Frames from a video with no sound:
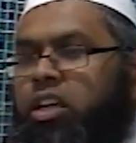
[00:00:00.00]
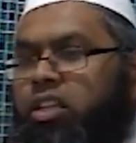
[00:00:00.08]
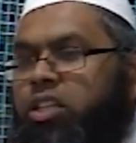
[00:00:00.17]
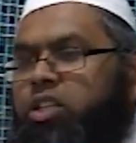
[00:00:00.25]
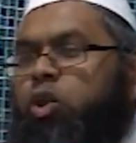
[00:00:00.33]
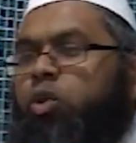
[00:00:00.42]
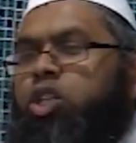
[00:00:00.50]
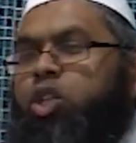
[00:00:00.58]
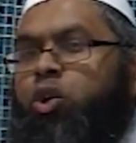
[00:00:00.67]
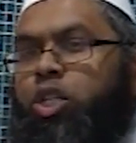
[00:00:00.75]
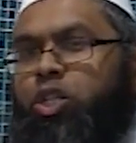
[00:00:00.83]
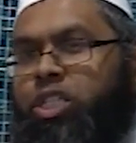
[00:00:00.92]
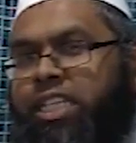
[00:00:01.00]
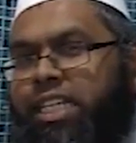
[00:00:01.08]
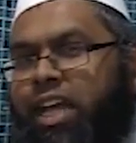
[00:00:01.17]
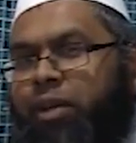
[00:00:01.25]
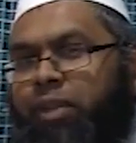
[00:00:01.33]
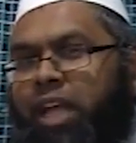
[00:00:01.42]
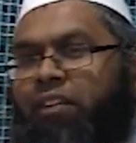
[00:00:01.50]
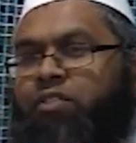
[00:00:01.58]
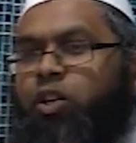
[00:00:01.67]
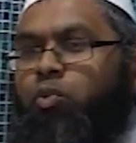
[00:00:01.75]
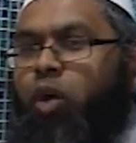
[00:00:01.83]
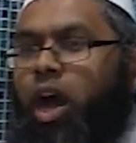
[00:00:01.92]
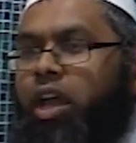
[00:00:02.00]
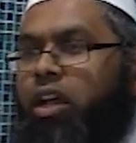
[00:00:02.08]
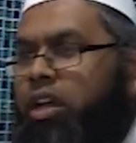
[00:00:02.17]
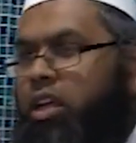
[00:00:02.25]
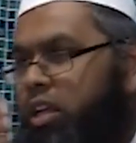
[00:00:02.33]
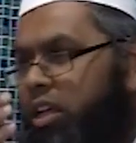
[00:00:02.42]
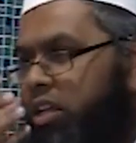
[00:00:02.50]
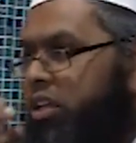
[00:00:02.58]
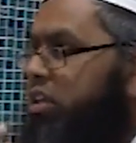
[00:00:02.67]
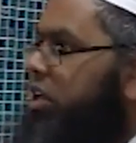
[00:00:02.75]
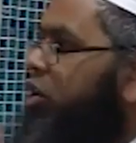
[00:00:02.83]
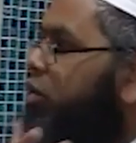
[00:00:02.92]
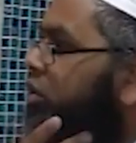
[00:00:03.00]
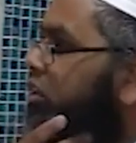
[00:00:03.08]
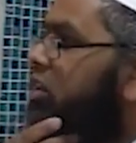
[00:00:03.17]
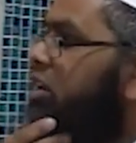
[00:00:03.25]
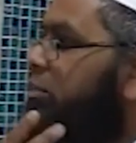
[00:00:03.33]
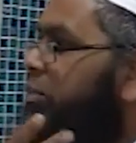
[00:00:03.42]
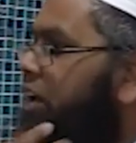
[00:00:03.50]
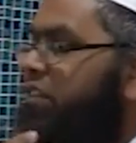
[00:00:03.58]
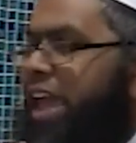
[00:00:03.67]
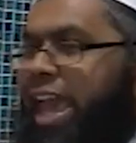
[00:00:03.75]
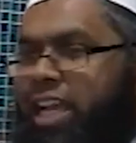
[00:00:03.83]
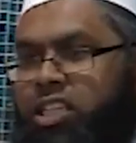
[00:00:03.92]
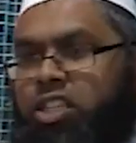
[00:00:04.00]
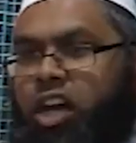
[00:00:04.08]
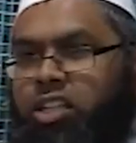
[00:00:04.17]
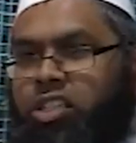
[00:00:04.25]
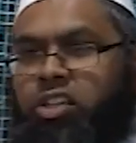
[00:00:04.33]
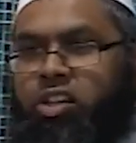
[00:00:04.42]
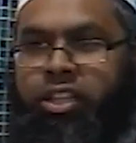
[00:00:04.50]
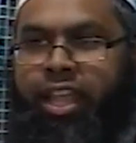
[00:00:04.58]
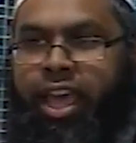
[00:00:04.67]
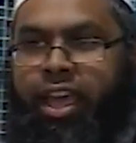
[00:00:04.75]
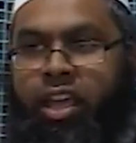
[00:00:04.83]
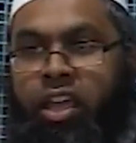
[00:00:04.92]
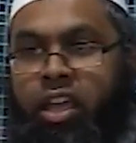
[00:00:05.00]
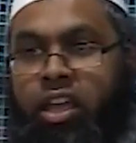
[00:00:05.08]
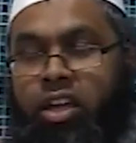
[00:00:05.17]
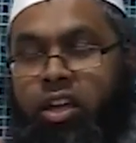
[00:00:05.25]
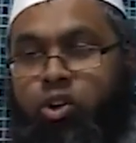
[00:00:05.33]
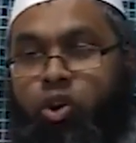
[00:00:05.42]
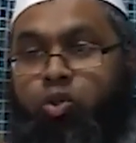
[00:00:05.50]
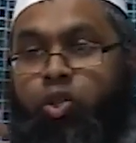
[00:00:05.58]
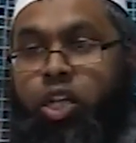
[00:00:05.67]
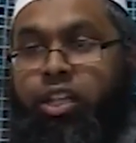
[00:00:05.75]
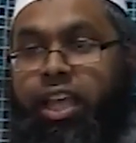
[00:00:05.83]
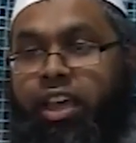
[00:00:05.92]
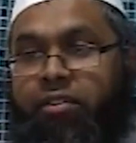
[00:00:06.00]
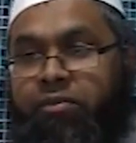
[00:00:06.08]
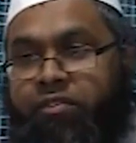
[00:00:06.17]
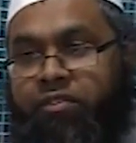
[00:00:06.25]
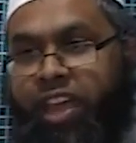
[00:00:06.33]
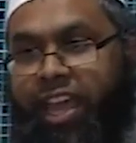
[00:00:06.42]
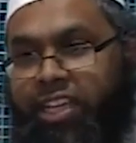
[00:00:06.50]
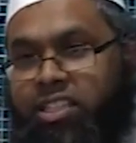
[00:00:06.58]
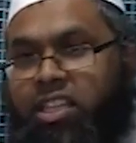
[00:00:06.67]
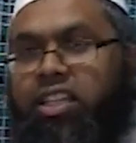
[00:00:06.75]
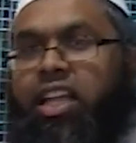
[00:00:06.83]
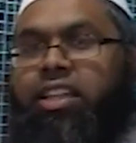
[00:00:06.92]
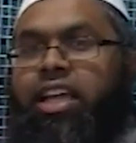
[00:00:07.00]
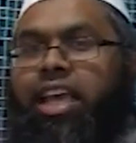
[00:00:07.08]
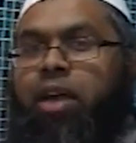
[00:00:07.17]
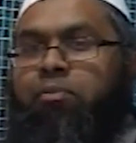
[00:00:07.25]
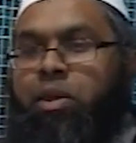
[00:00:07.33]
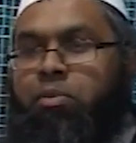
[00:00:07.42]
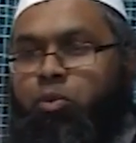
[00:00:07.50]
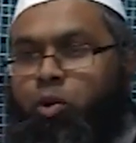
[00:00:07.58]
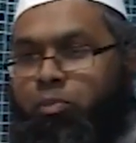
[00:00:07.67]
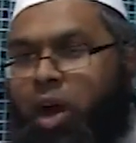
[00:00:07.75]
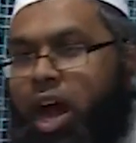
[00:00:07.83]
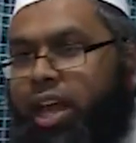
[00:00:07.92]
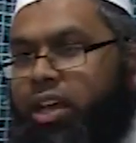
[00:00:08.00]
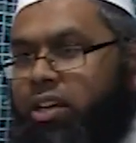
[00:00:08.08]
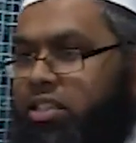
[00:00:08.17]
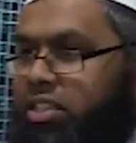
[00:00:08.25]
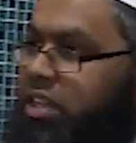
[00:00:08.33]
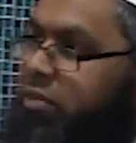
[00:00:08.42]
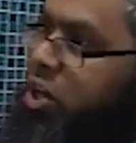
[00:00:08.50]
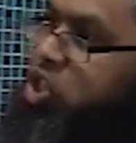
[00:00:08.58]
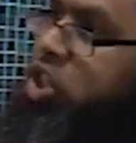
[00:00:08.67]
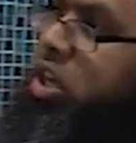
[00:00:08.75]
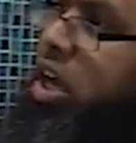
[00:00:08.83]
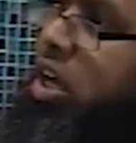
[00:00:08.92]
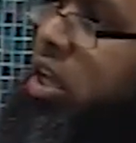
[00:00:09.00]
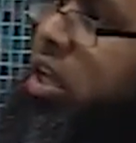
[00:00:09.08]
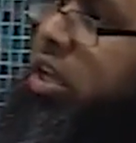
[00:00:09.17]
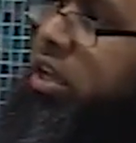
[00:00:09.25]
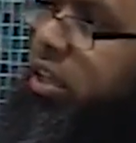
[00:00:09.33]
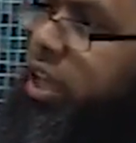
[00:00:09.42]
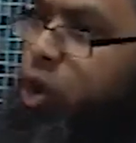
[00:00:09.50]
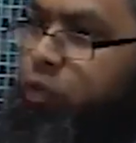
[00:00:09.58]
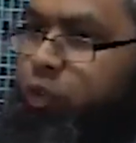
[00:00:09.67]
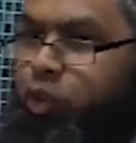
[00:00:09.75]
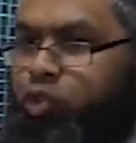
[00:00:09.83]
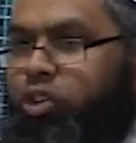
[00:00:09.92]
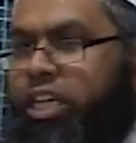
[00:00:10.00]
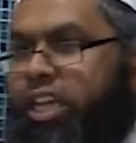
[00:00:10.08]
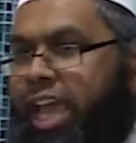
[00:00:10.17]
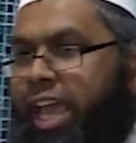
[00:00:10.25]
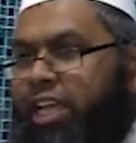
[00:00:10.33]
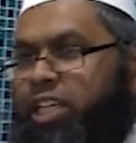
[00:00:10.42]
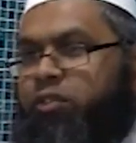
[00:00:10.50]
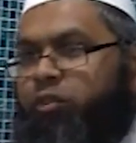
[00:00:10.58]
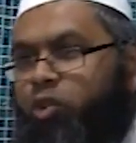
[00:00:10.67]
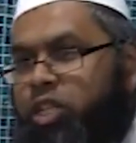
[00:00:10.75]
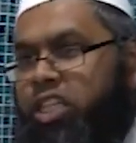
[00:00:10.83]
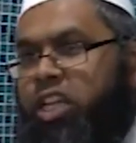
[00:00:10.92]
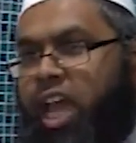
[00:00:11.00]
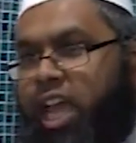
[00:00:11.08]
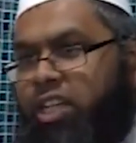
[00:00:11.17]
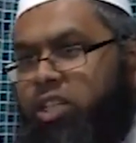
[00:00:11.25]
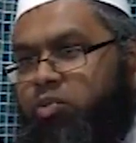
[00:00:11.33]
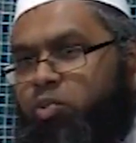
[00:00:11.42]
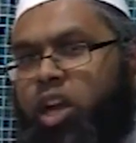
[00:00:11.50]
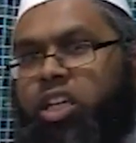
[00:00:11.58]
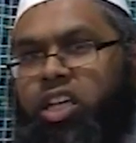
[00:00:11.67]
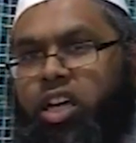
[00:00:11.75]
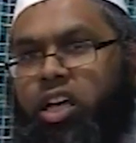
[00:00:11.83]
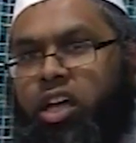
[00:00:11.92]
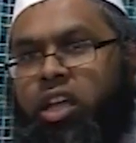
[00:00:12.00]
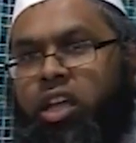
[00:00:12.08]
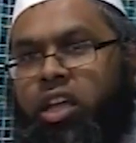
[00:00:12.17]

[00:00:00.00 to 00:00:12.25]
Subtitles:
Then slowly you see them that after a while, a bit of hair grows on their face, and then they get a bit more pious. Then mashallah, they go for 3 days, 40 days, 1 year.